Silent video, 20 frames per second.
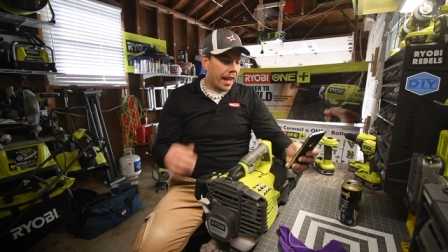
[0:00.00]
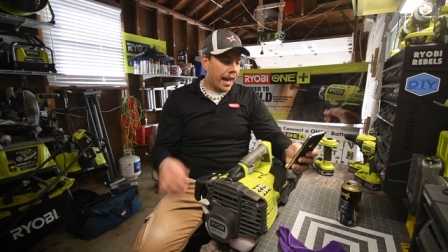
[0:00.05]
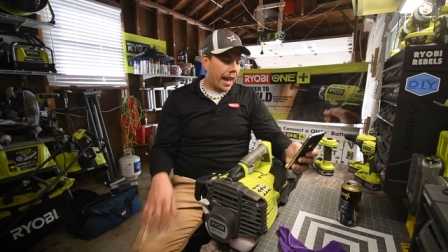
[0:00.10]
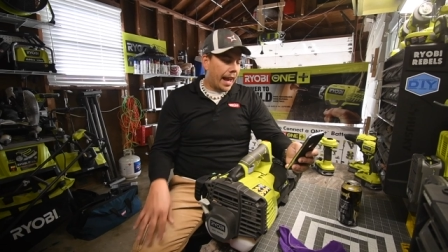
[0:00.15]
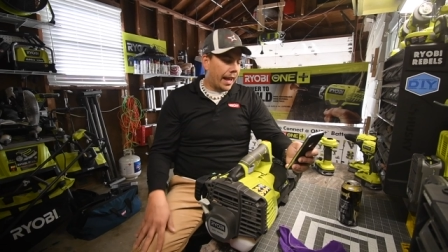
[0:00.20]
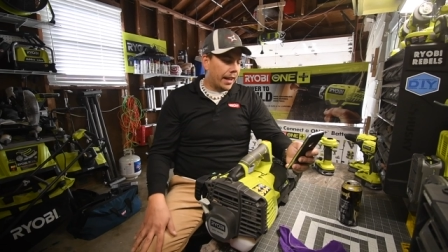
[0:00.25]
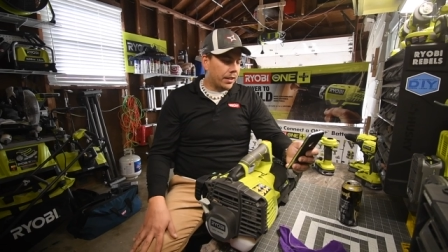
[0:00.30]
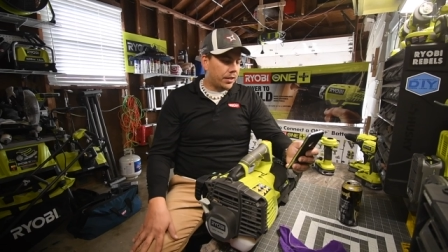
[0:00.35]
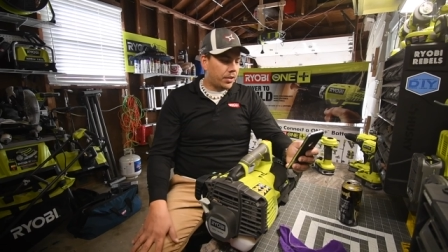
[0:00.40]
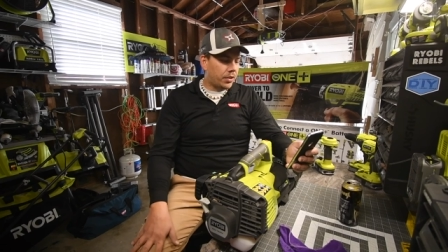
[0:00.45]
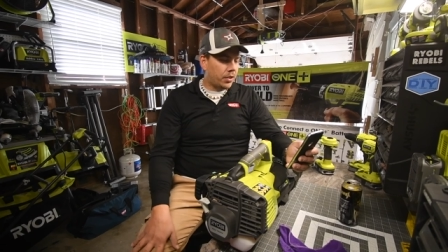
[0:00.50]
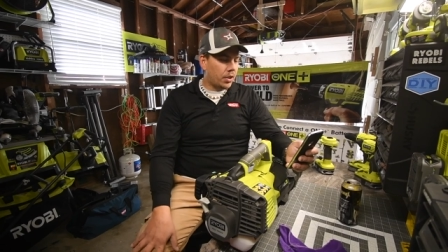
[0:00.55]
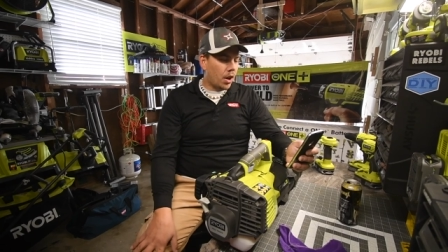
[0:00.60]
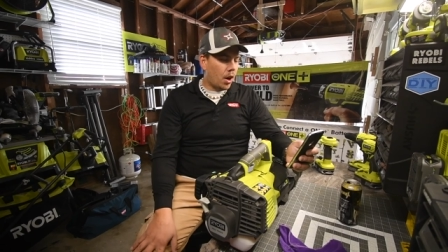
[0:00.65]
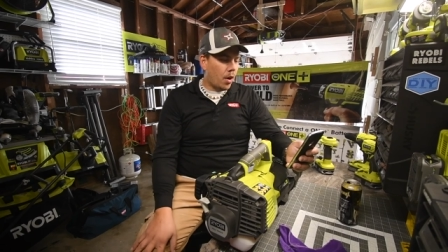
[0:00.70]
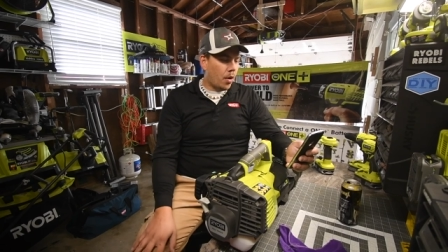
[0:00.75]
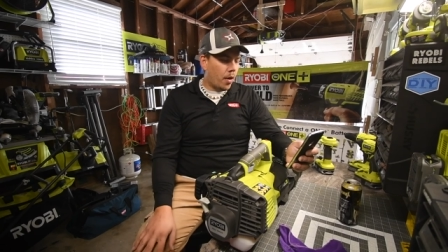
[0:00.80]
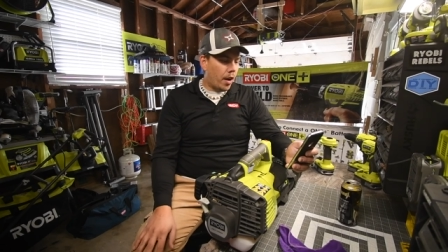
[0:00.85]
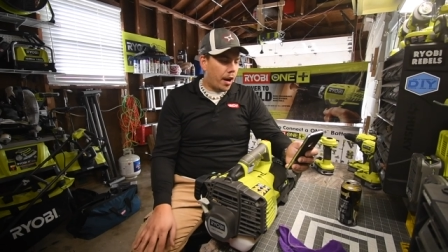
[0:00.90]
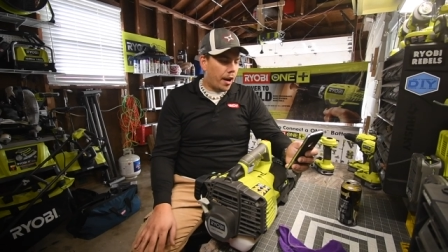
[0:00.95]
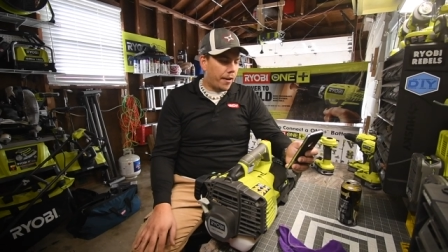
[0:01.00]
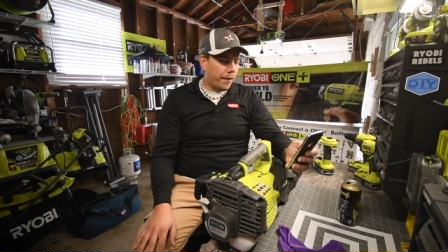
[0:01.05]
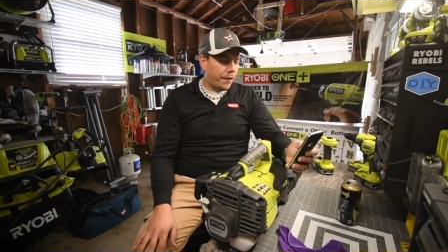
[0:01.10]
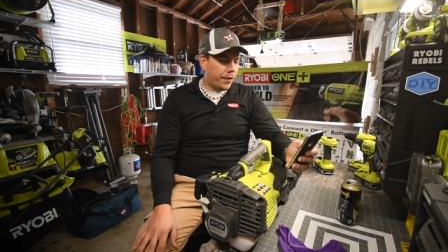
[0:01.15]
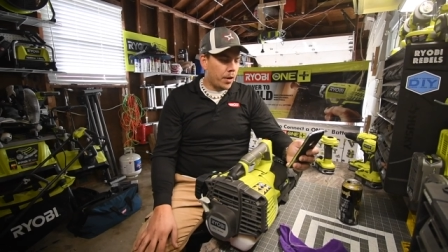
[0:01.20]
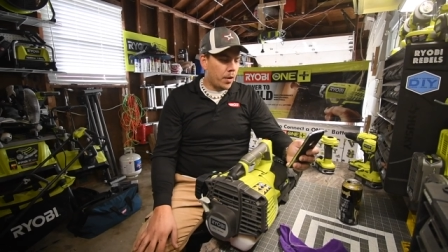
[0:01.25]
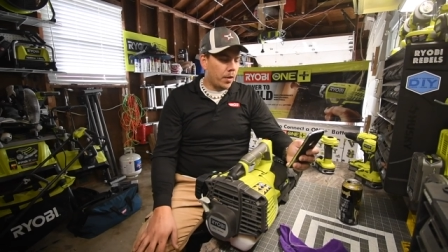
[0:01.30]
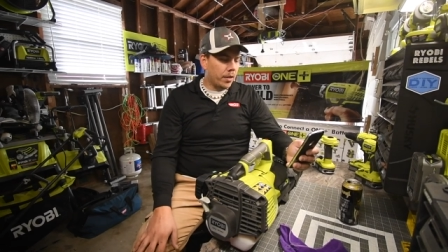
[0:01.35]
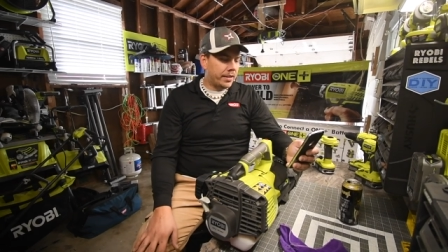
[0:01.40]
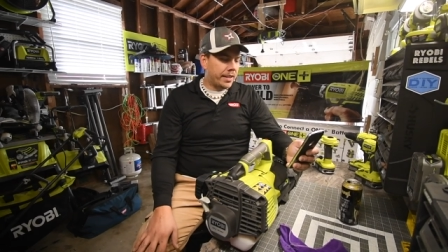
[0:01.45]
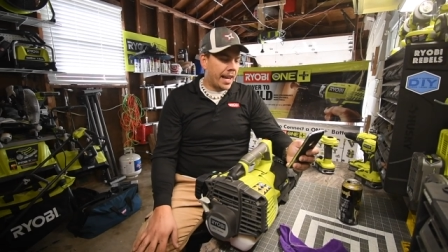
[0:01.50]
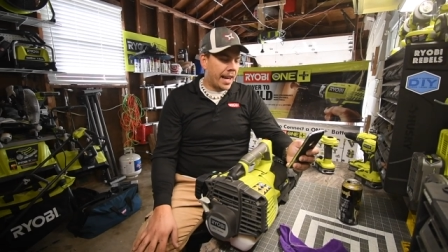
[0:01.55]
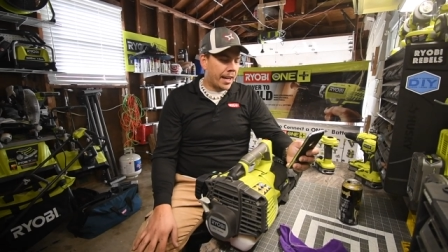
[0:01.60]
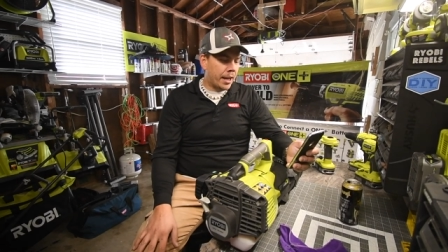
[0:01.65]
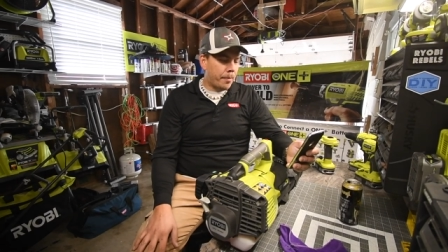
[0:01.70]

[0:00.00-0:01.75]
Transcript: And so uh, fuel tank